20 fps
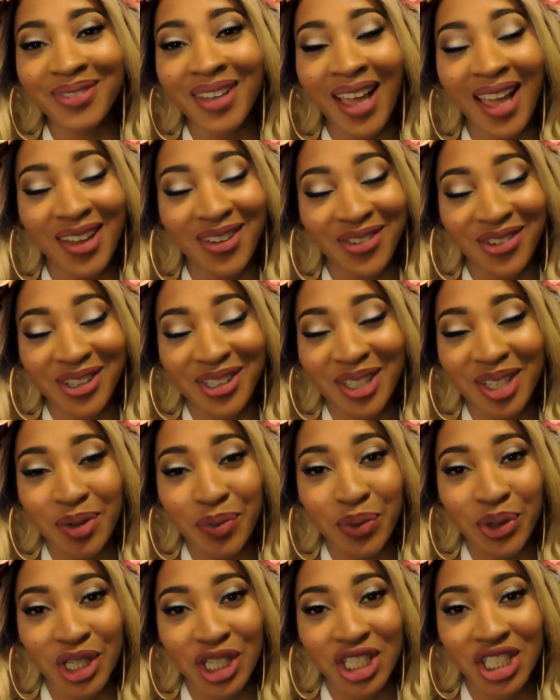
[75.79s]
I really
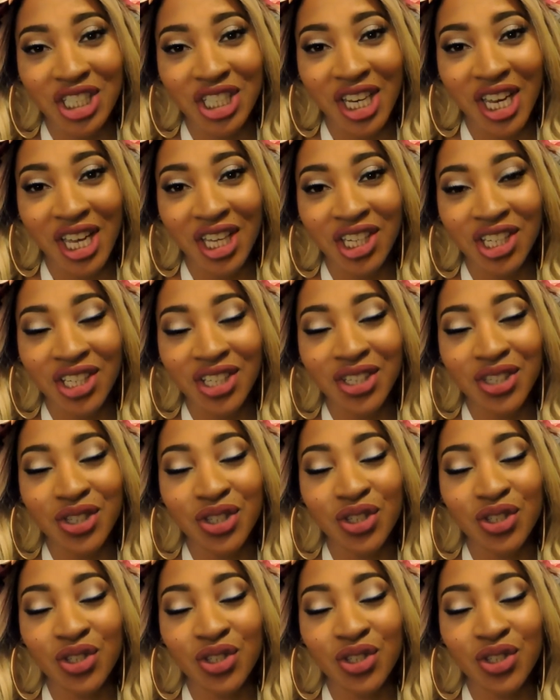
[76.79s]
appreciate it.